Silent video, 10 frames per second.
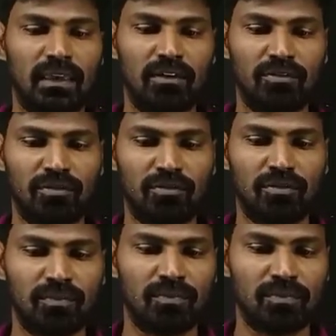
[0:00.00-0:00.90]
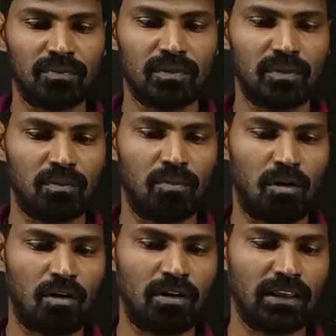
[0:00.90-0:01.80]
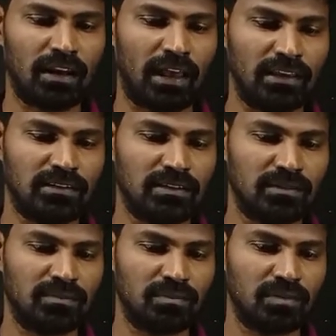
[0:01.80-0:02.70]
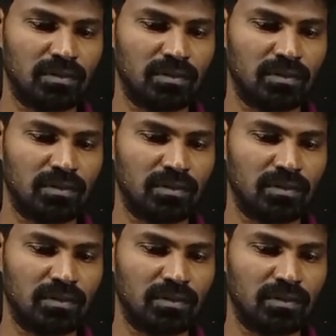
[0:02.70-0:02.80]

if body lies